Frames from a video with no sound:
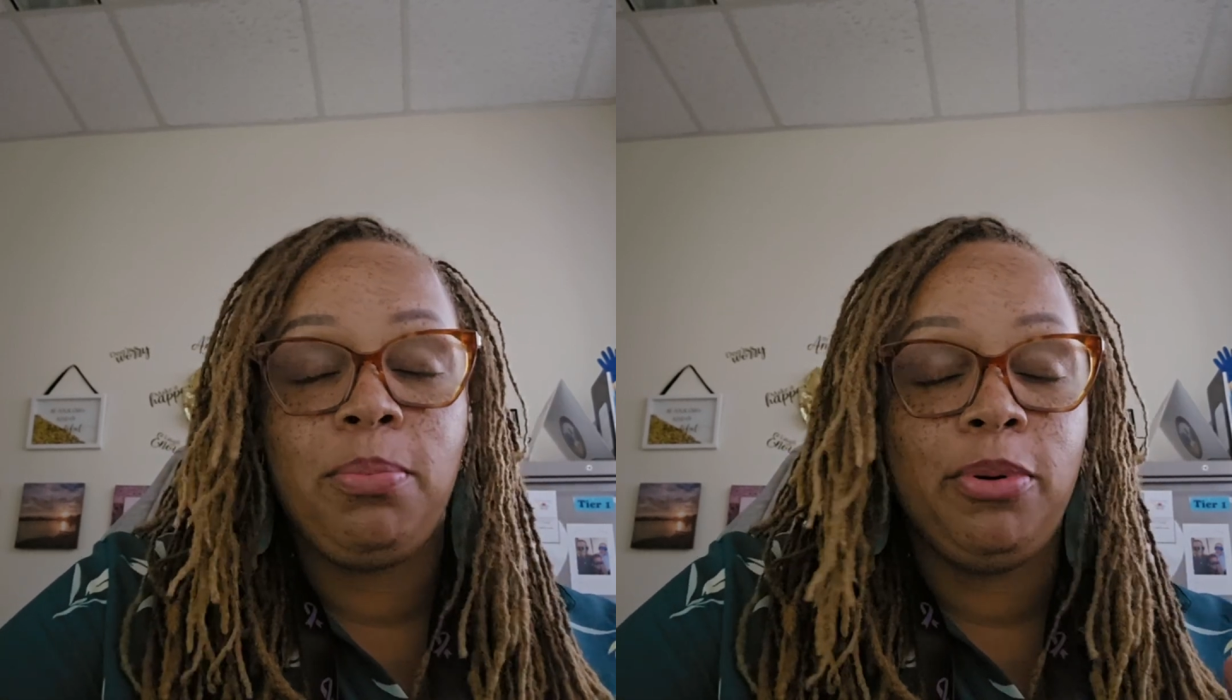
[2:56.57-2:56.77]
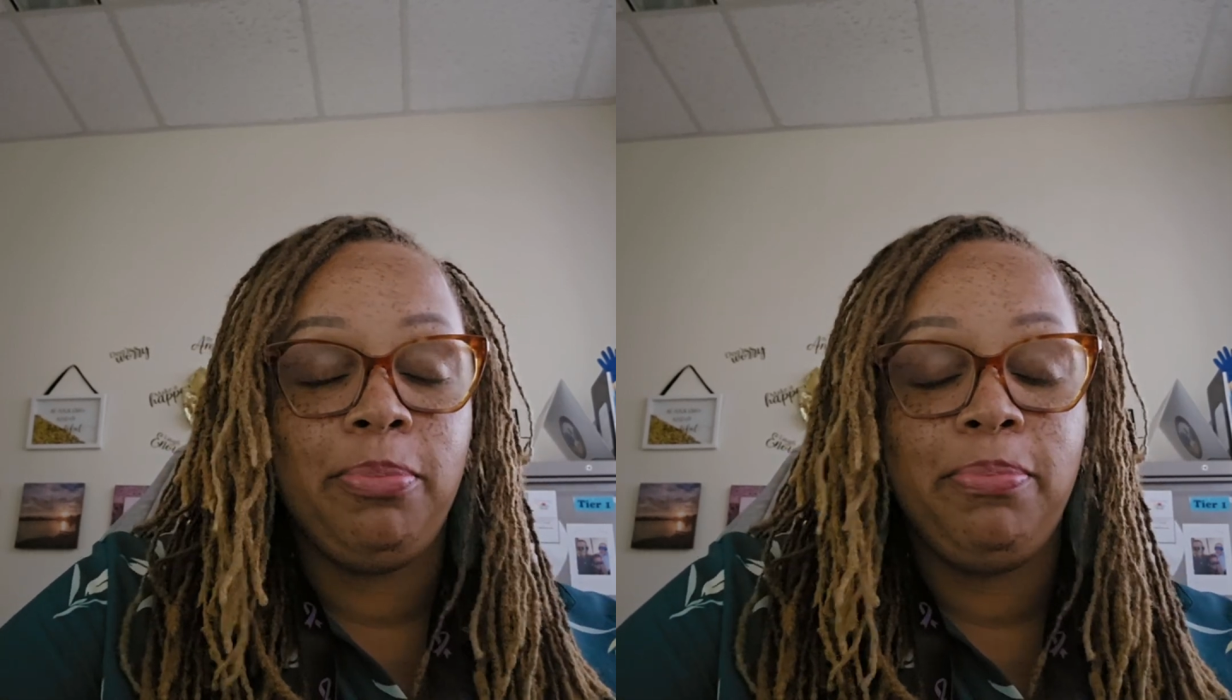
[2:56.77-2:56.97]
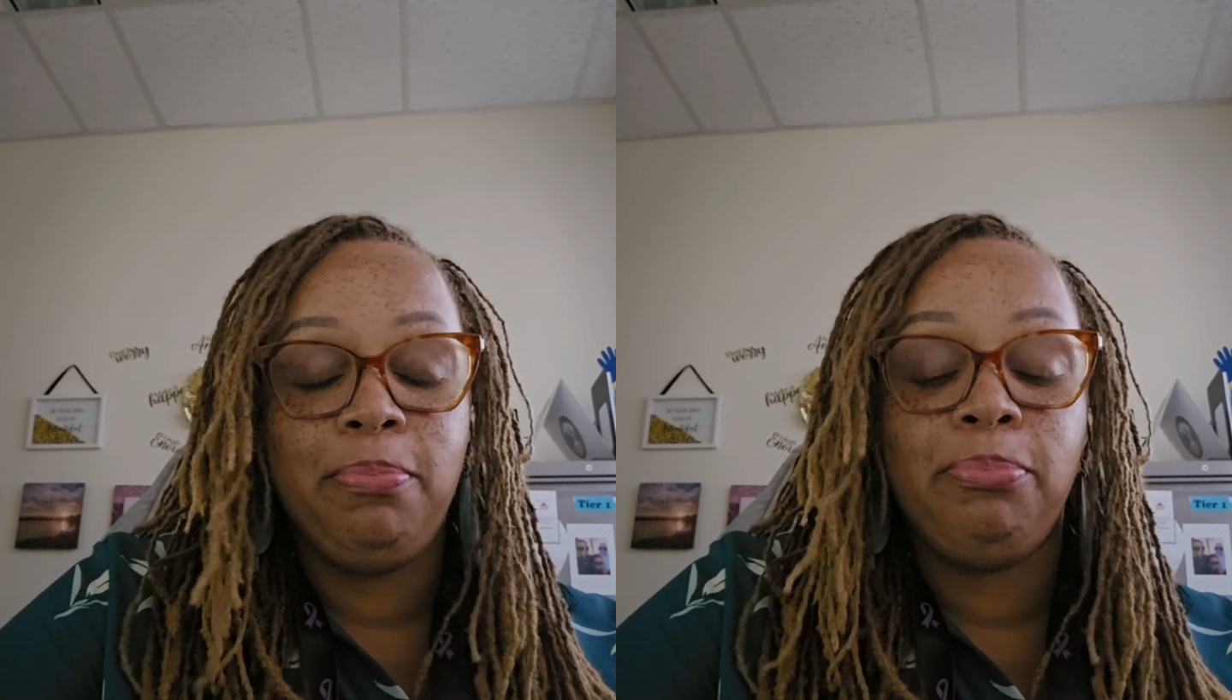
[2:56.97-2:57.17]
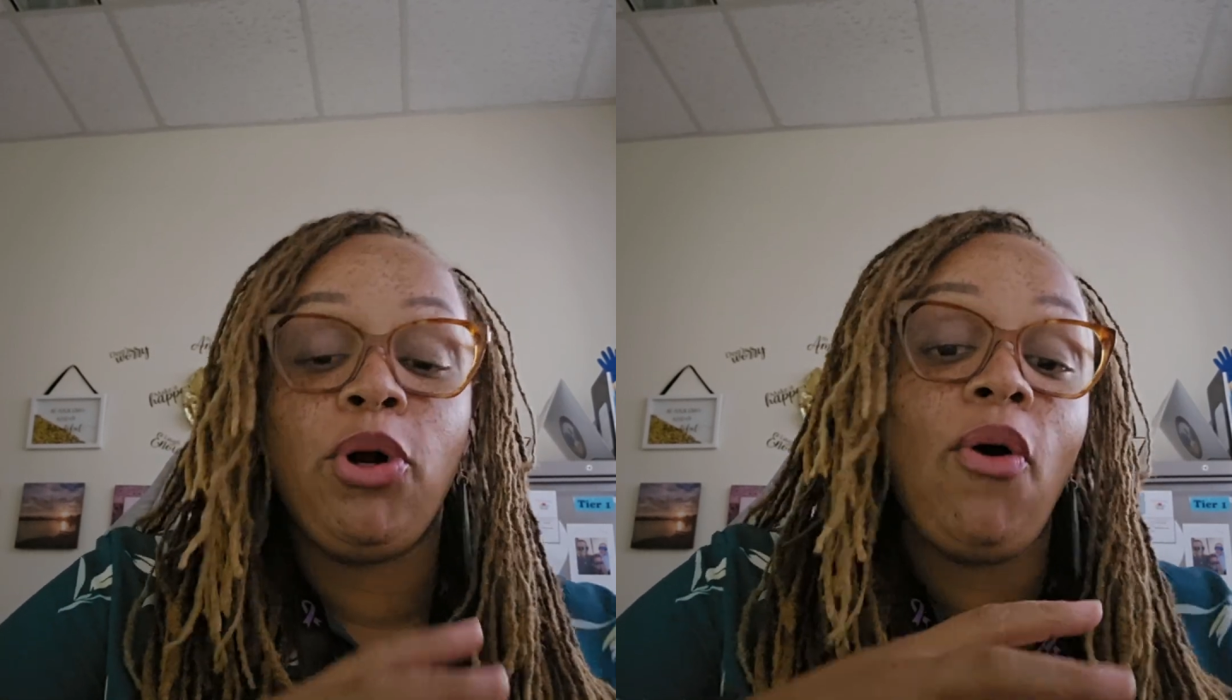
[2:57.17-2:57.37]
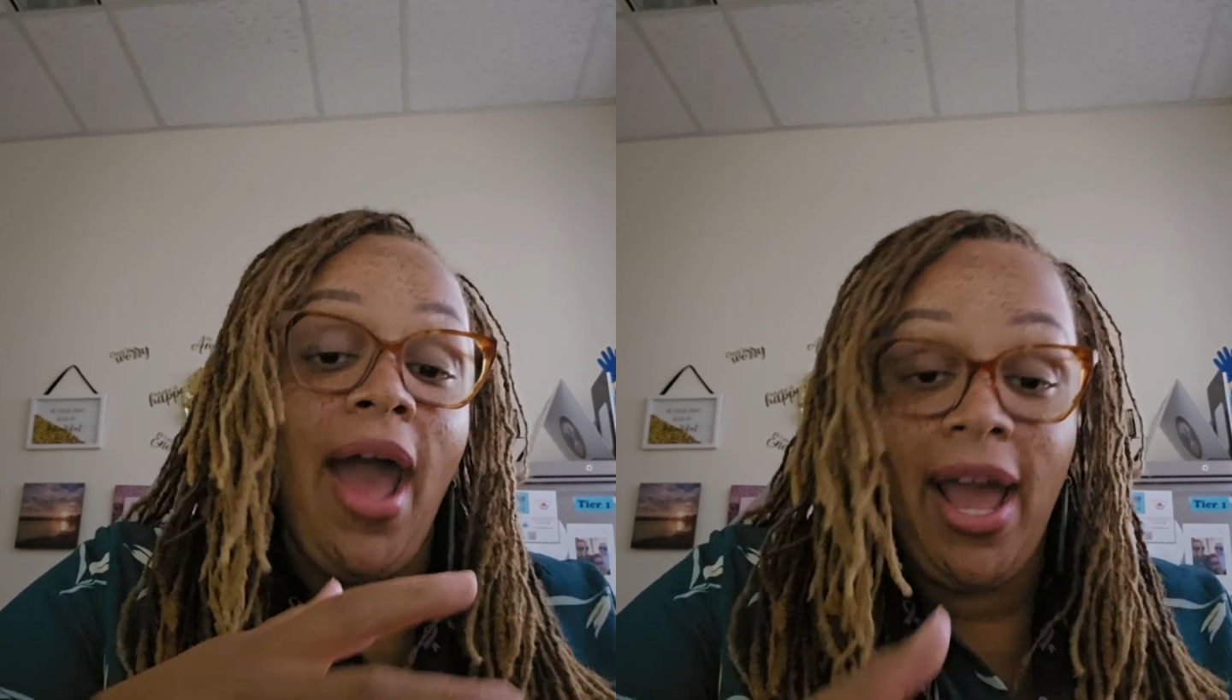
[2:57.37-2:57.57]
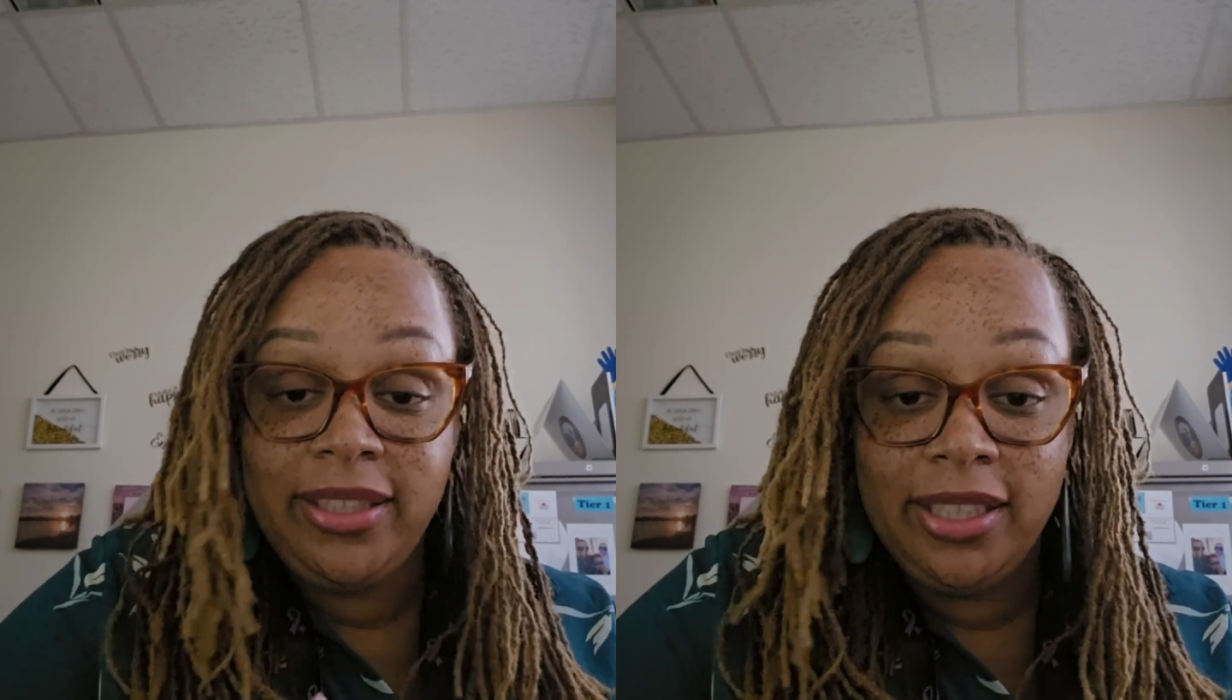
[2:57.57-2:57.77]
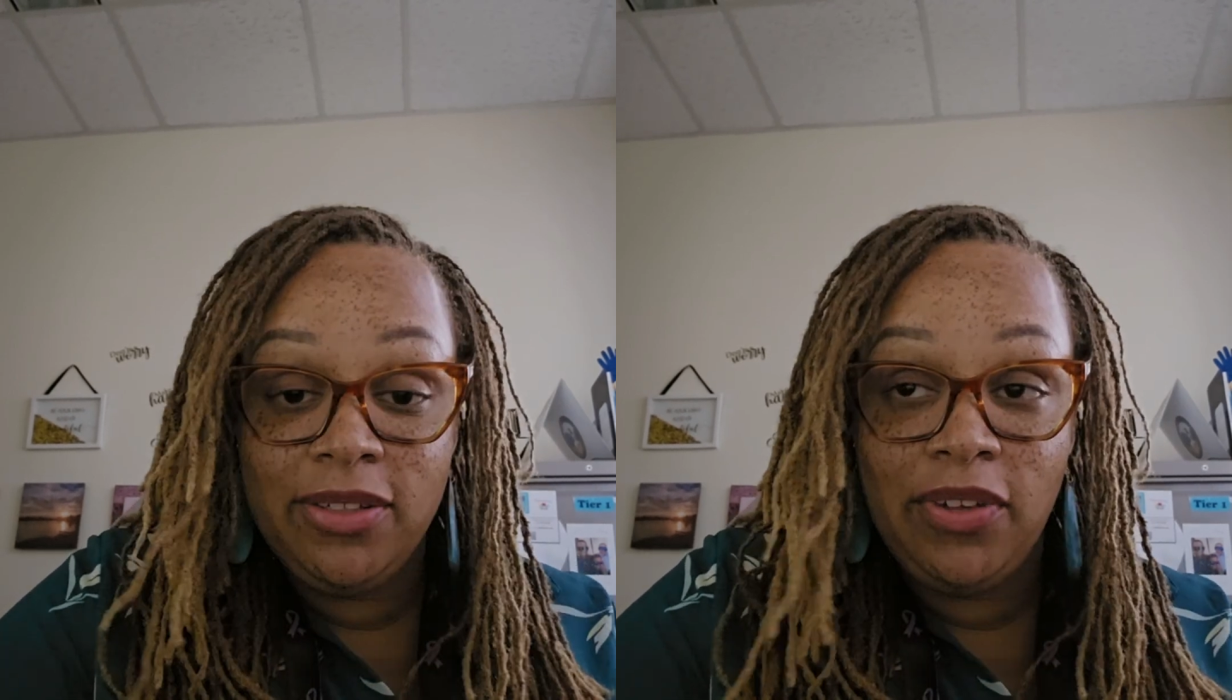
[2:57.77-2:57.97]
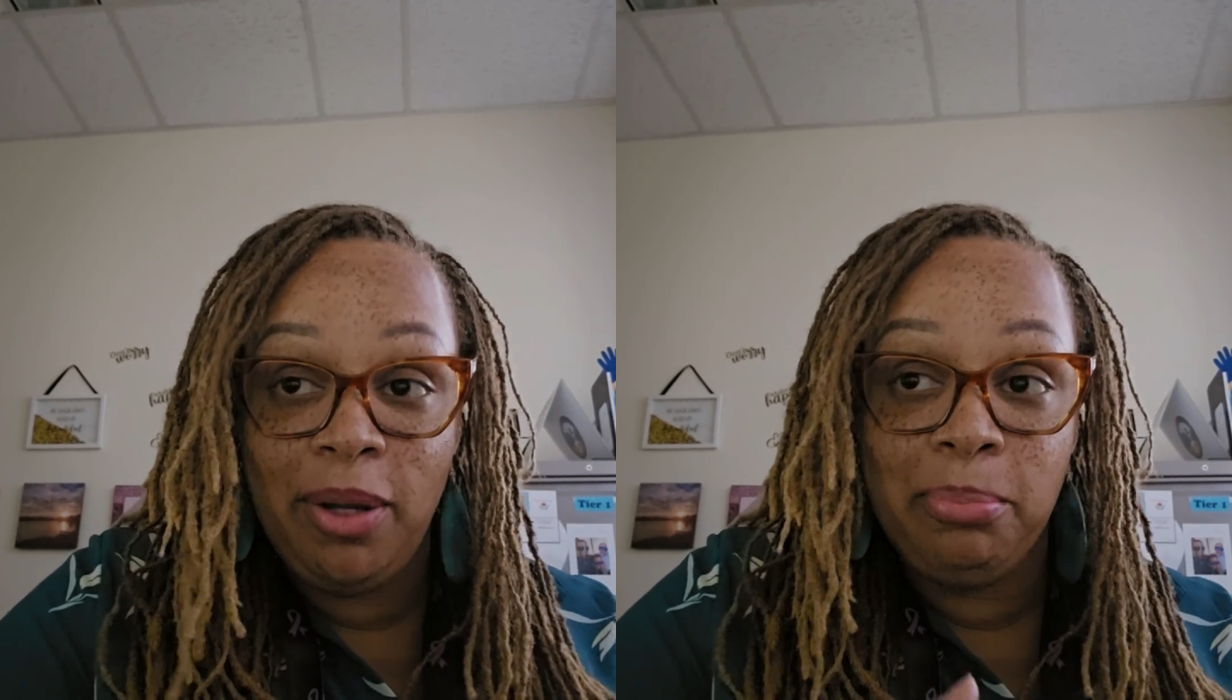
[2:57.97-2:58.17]

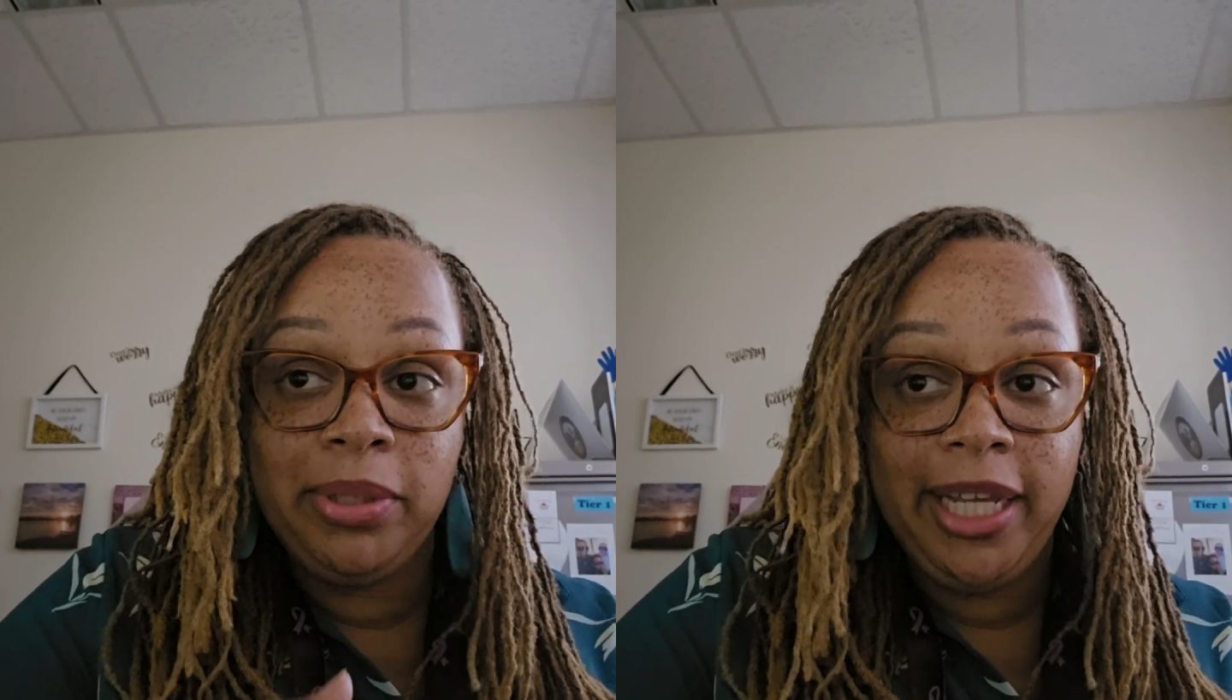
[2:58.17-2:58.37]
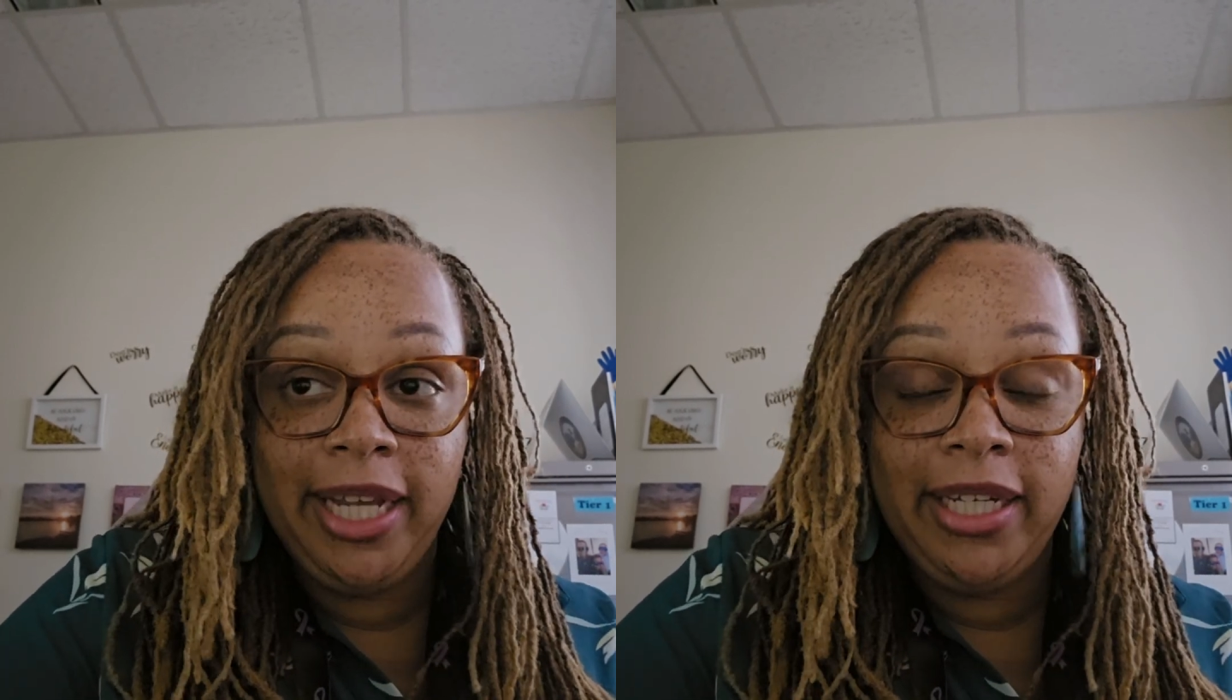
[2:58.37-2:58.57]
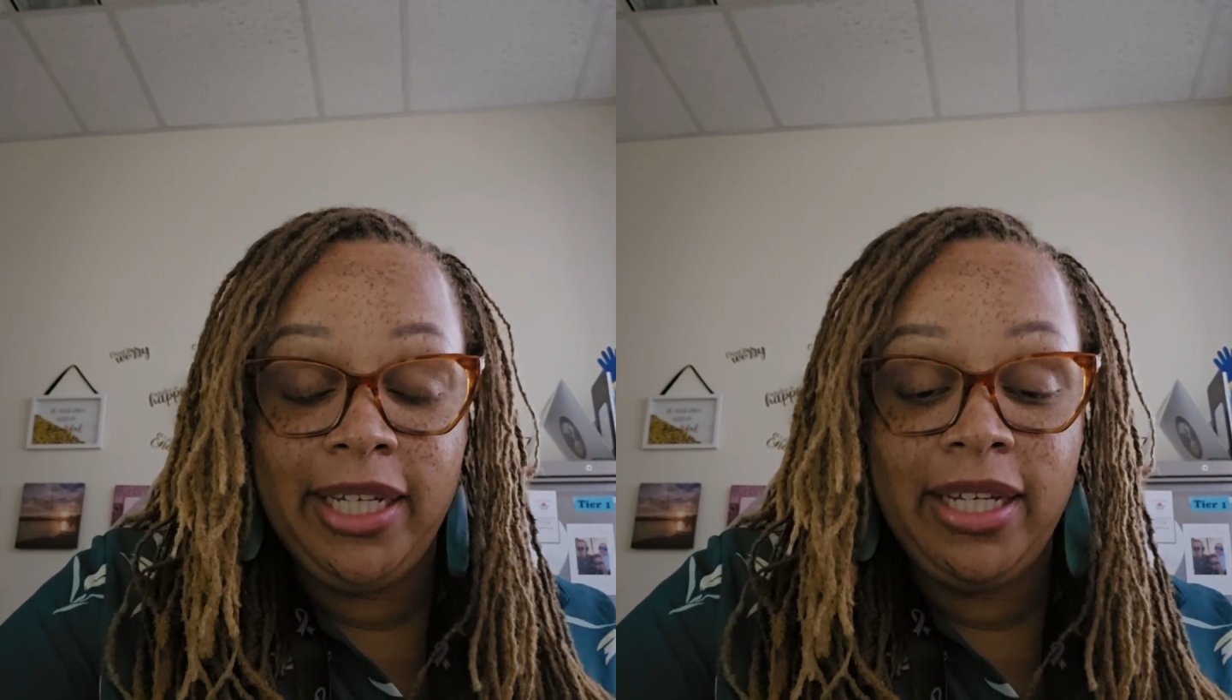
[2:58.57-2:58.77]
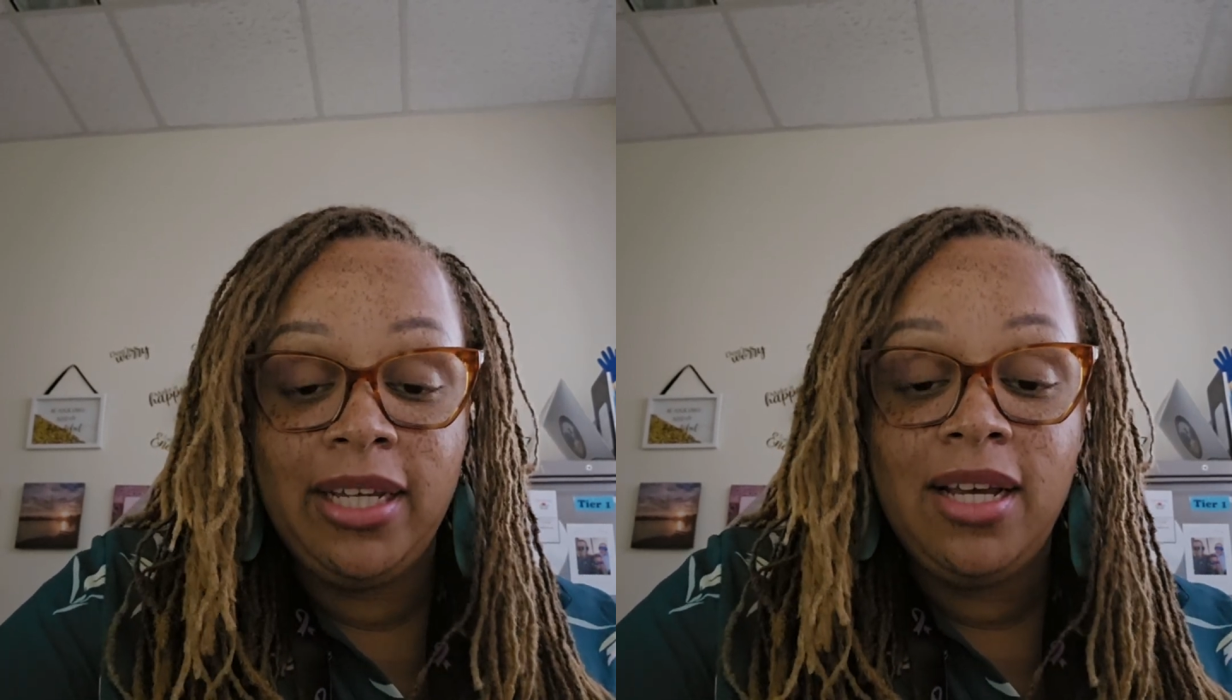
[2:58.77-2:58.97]
proactive planning